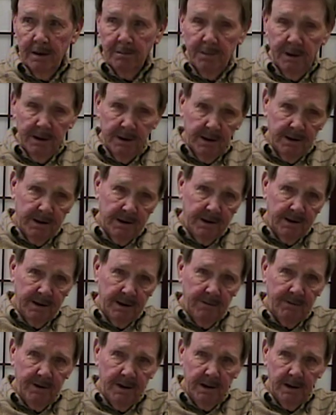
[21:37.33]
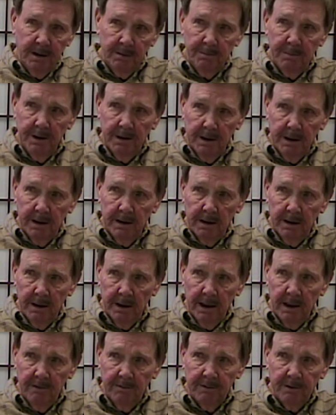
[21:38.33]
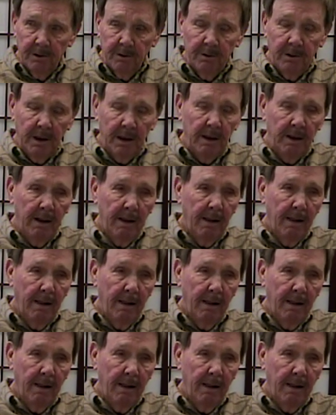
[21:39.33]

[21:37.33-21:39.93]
because the 70th had been on the line for a while.